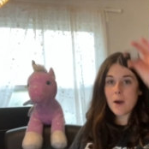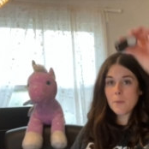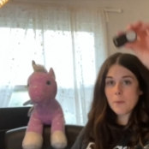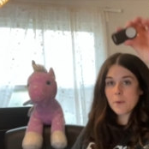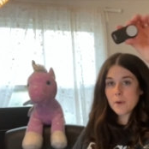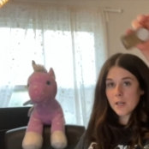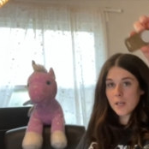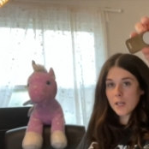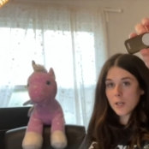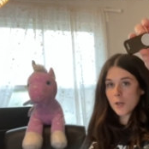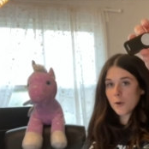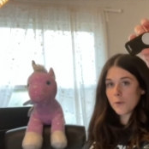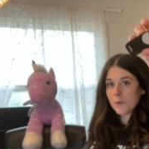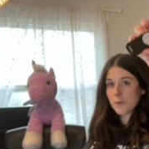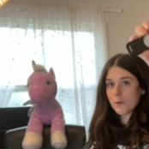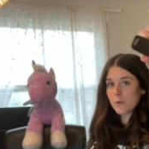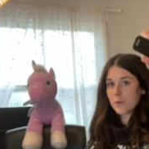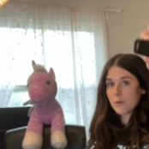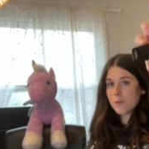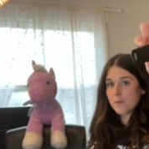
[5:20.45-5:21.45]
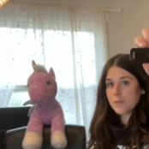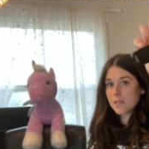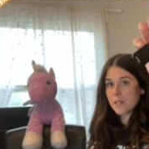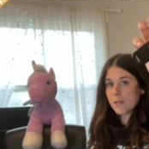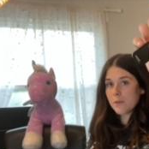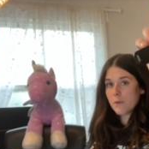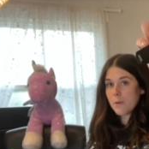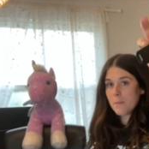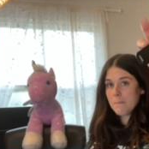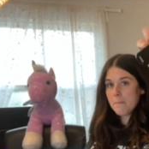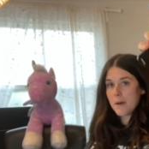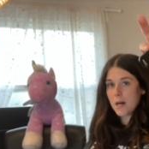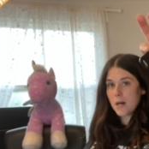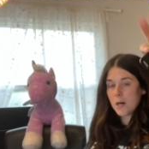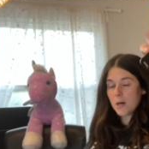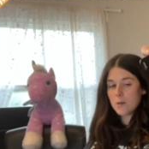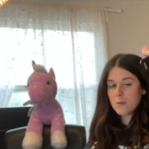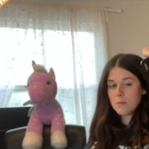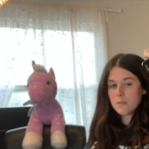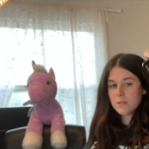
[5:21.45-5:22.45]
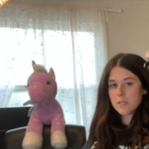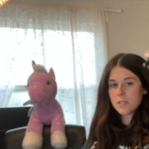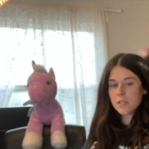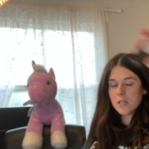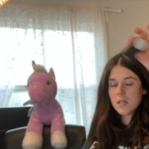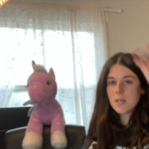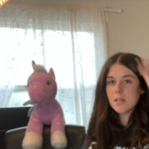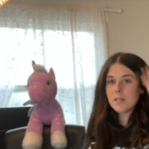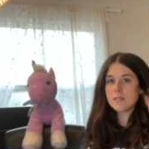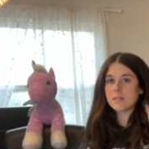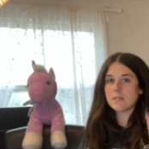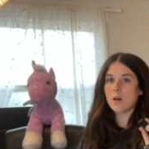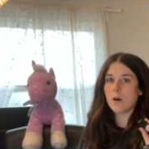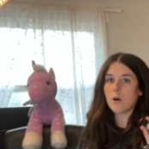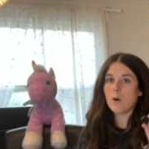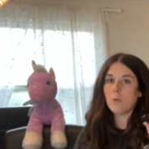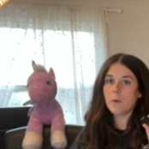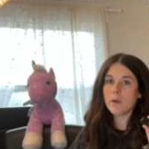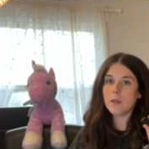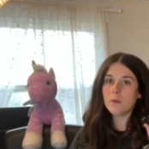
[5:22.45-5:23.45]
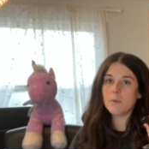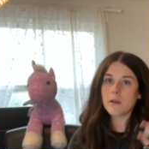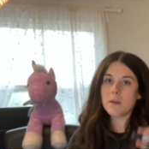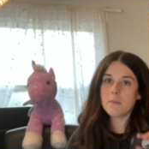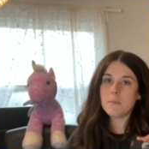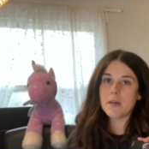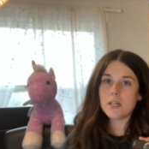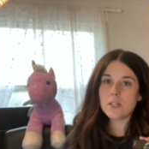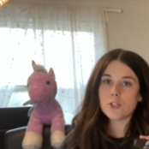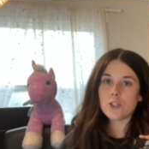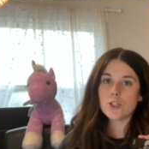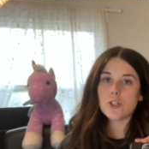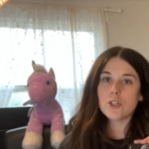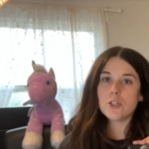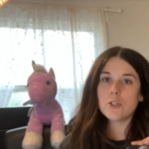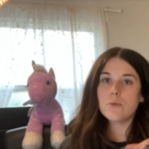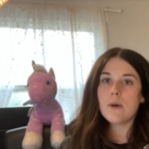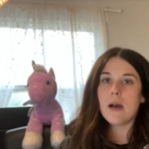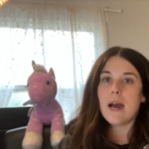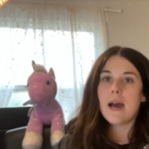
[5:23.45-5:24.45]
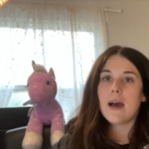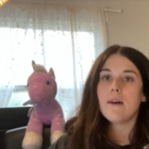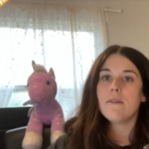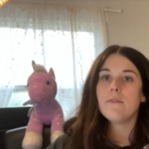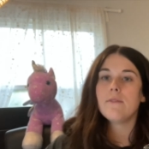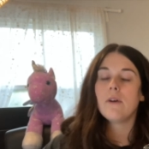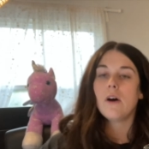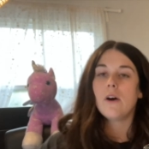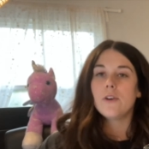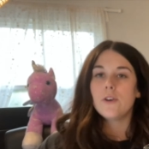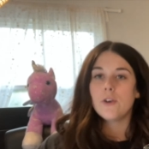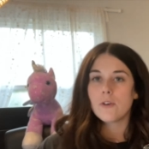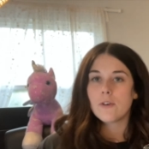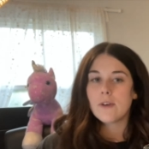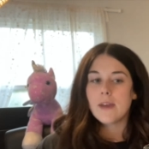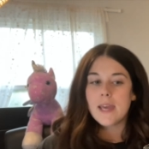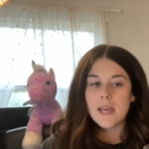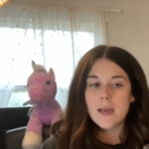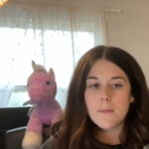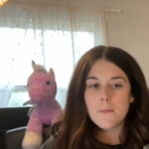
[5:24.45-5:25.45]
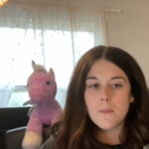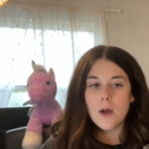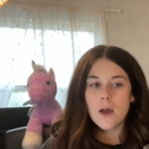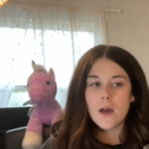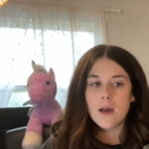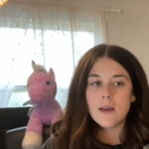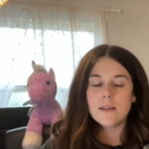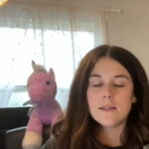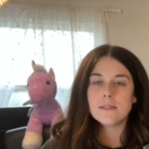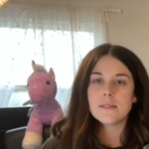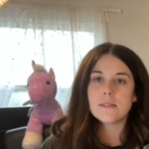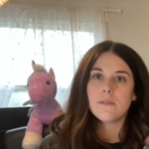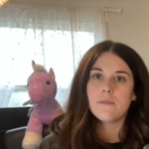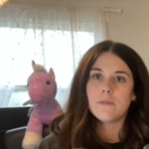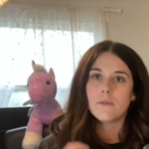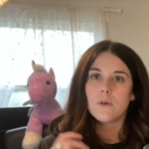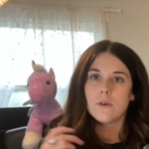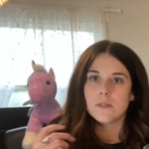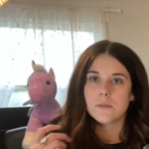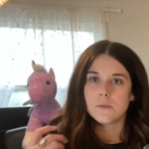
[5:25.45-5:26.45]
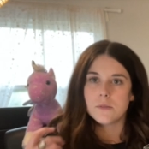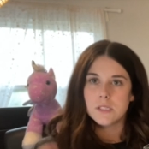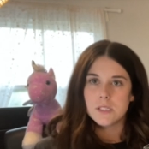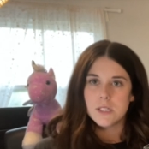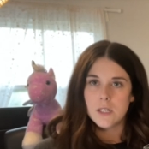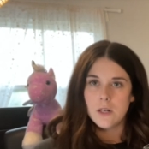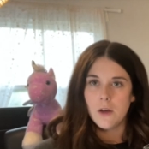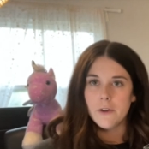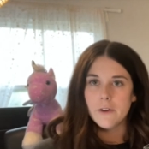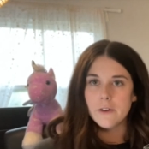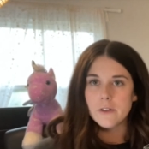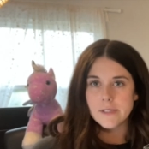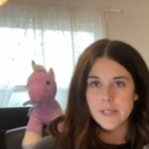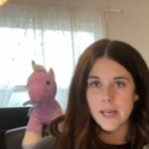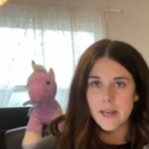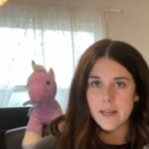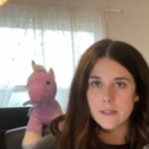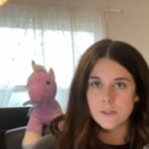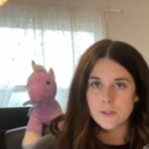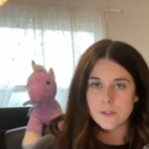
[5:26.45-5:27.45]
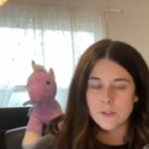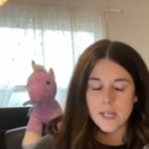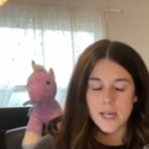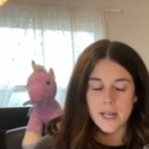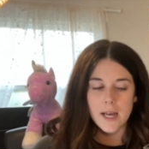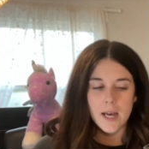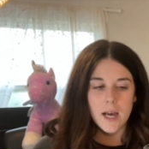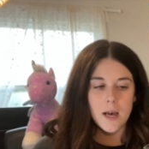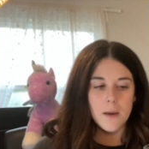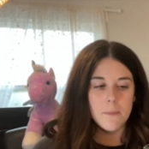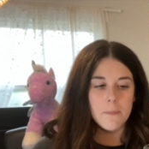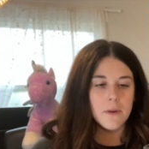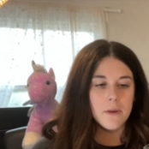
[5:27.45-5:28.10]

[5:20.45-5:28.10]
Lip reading: we're gonna go through using a remote. So what you wanna make sure you have on your camera is, of course, once again, all your settings are set up.